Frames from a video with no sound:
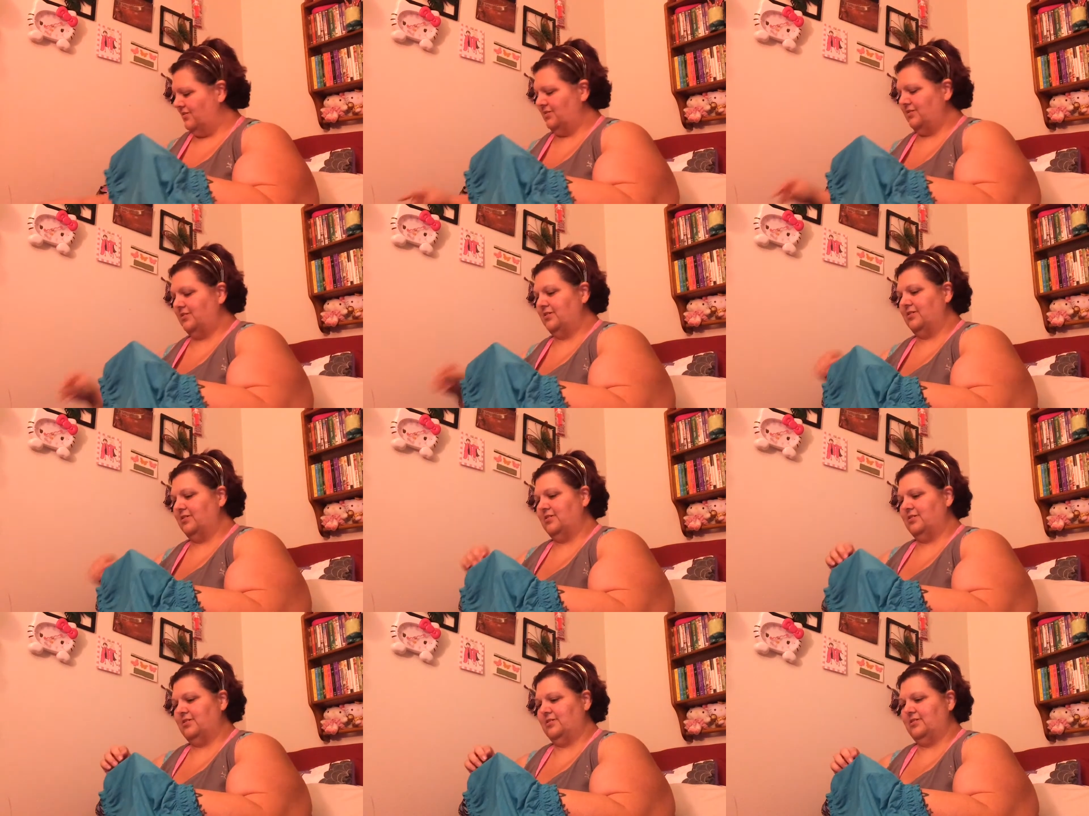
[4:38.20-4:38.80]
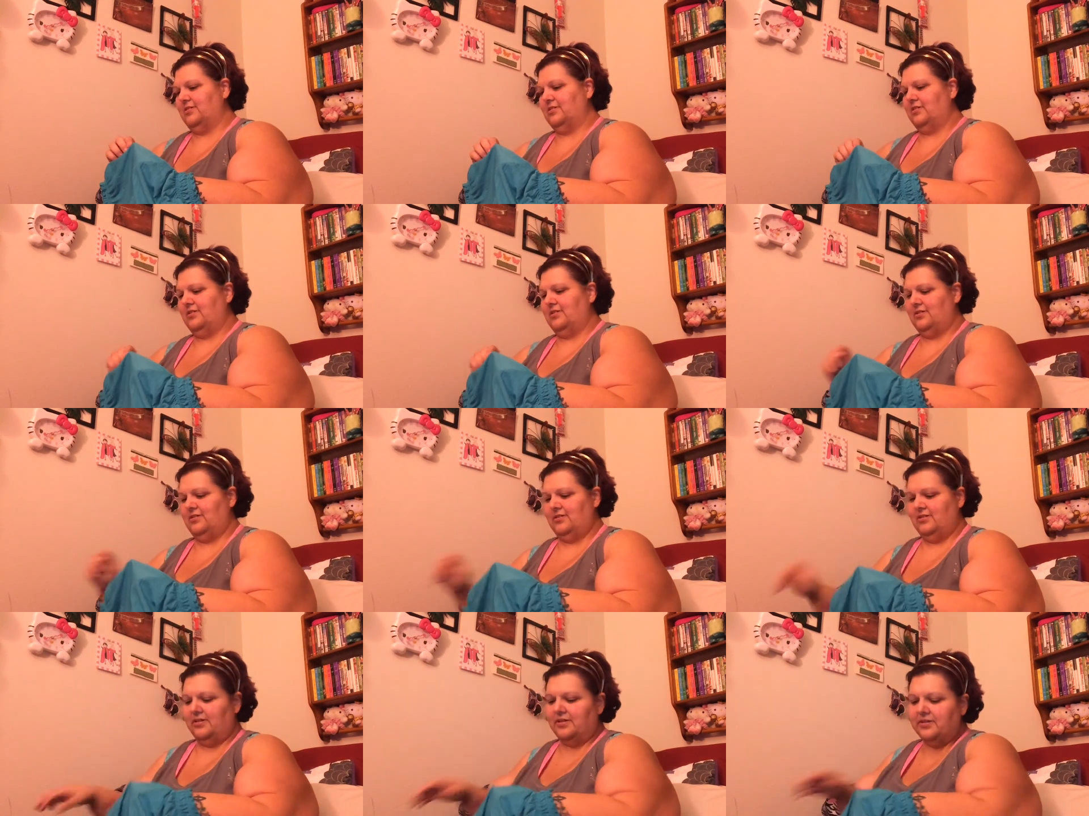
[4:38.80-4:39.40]

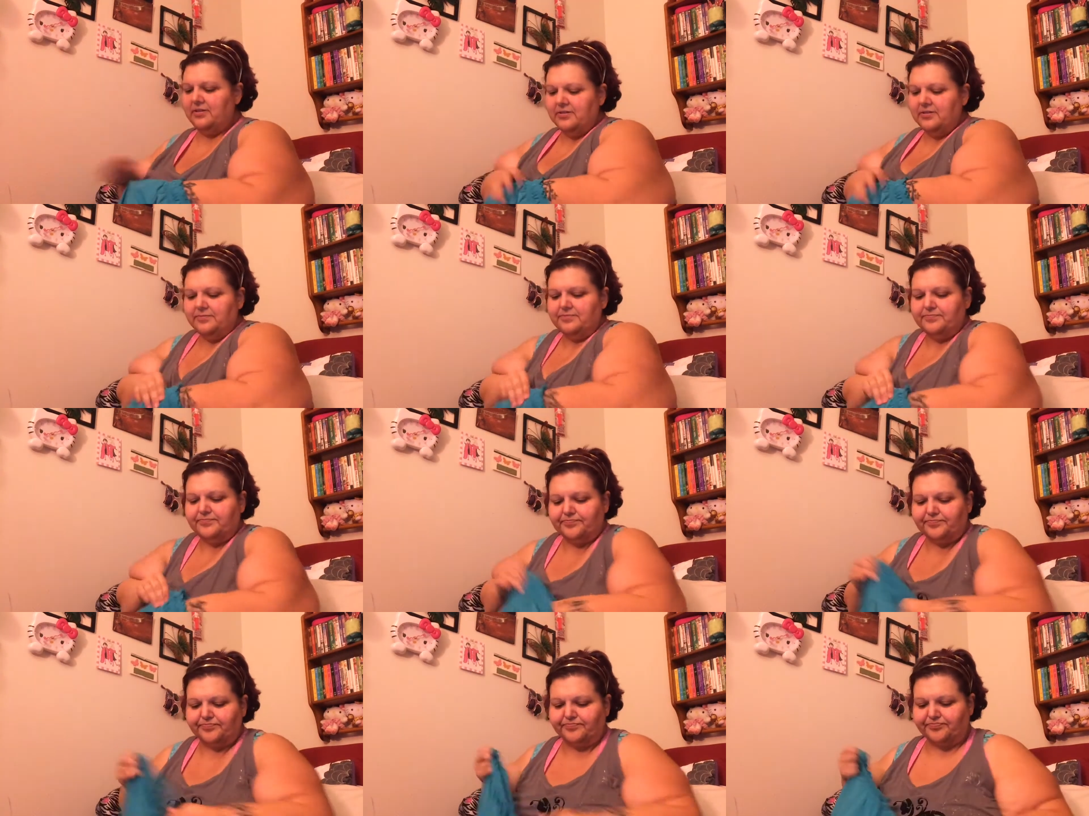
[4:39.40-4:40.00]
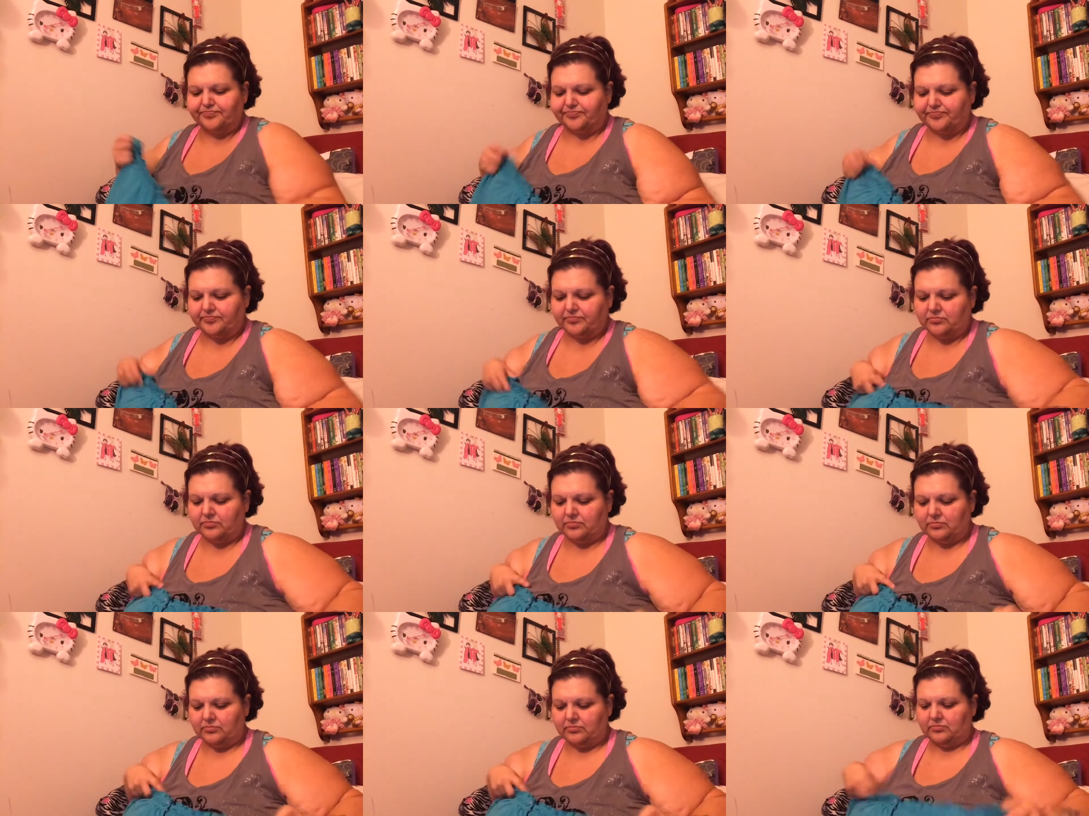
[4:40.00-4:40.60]

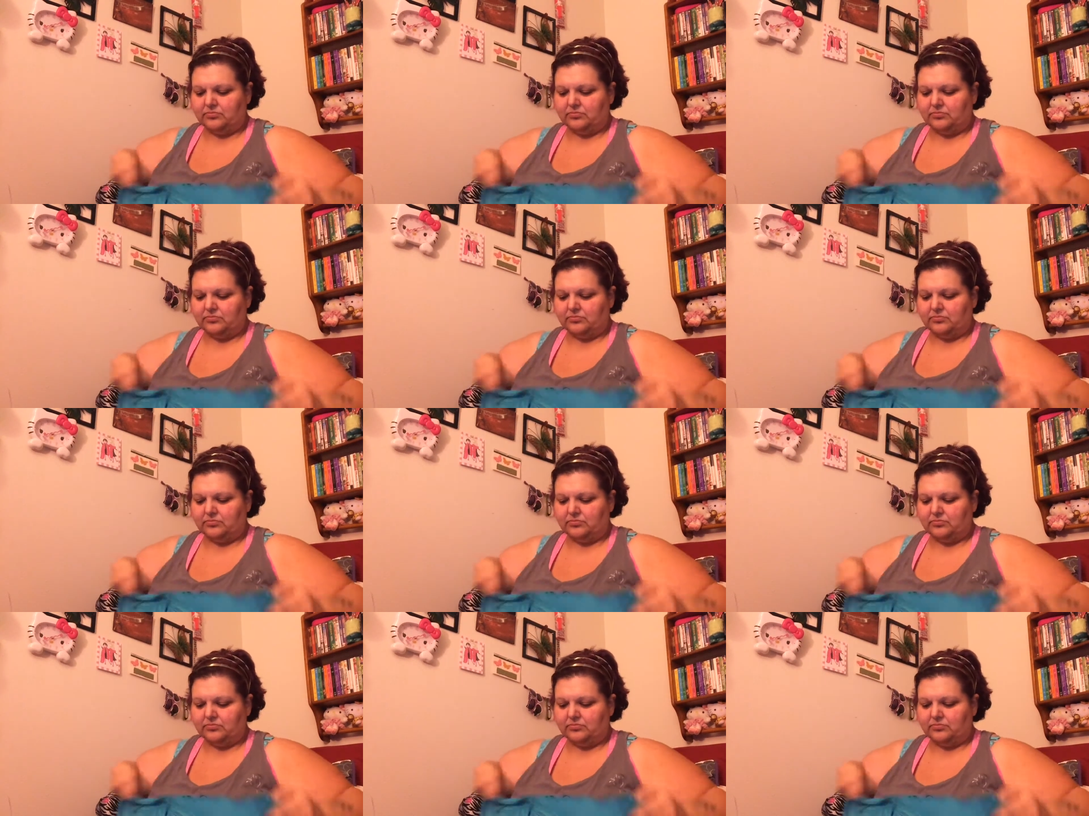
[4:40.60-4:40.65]
(silence)